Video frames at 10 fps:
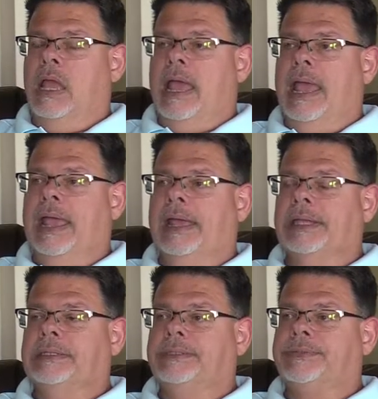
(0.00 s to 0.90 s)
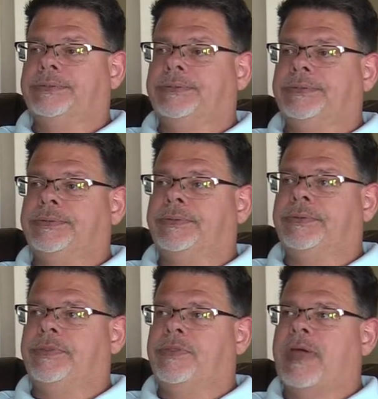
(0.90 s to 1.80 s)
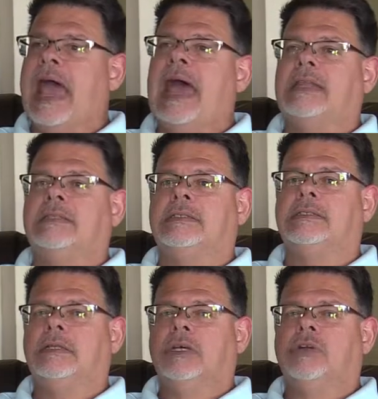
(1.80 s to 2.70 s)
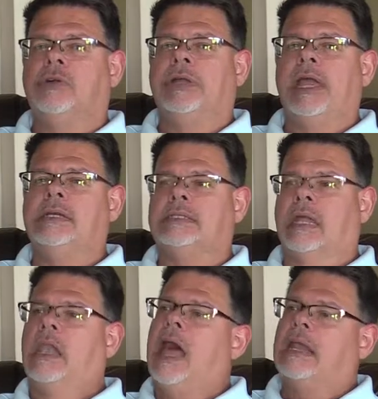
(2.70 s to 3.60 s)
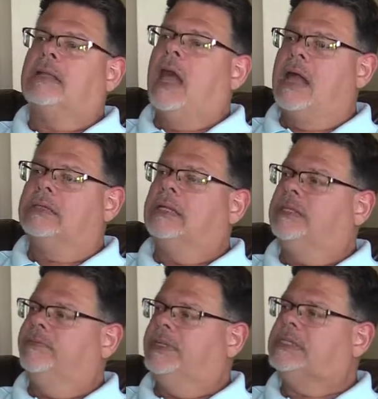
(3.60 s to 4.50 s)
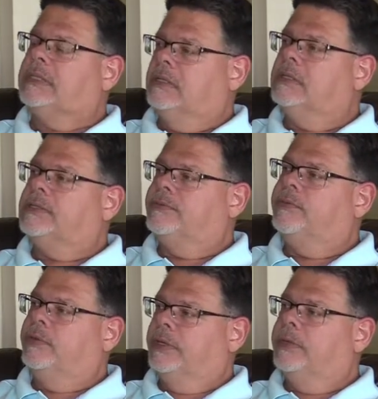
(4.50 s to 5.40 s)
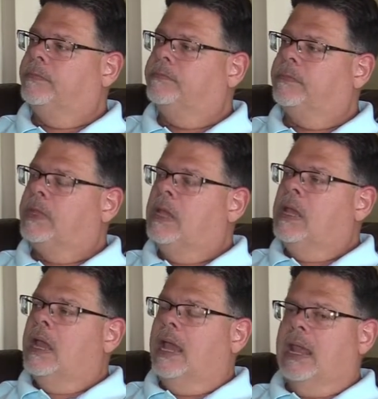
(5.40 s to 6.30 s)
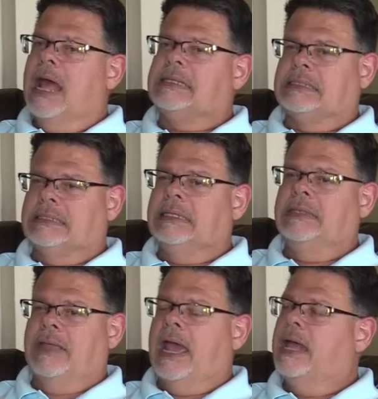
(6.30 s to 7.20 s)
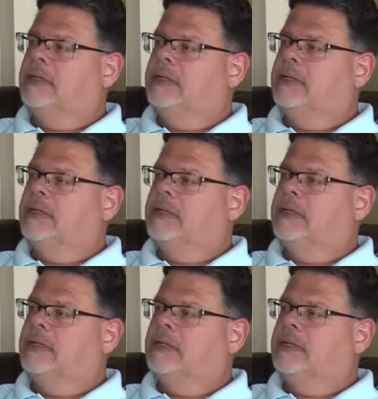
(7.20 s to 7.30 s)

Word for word: And that creates a lot of cognitive dissonance for them. And I see that